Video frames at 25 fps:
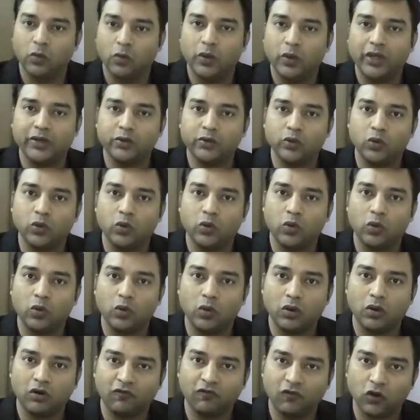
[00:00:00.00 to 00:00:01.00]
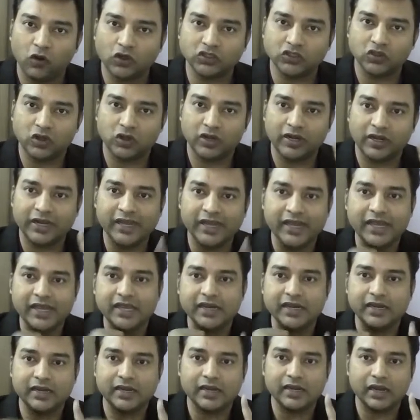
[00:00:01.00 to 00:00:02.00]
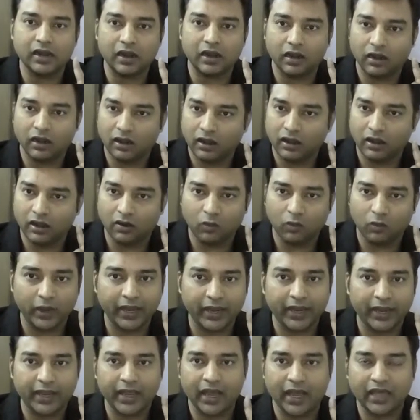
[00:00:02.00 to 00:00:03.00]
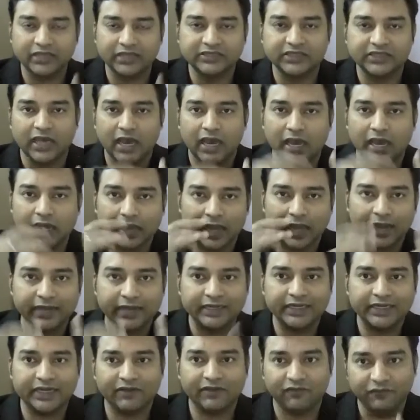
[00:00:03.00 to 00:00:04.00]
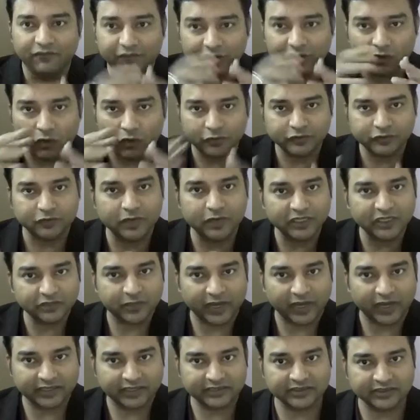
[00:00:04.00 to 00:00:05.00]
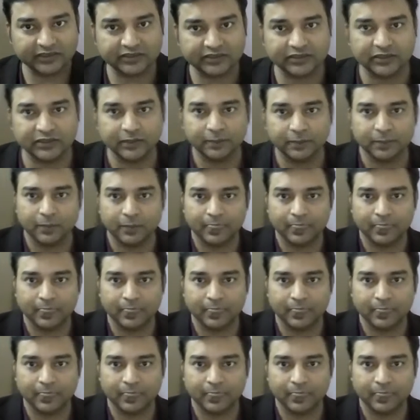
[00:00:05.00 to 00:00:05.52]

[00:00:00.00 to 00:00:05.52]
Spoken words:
where you focus on lean way, agile, and DevOps best practices,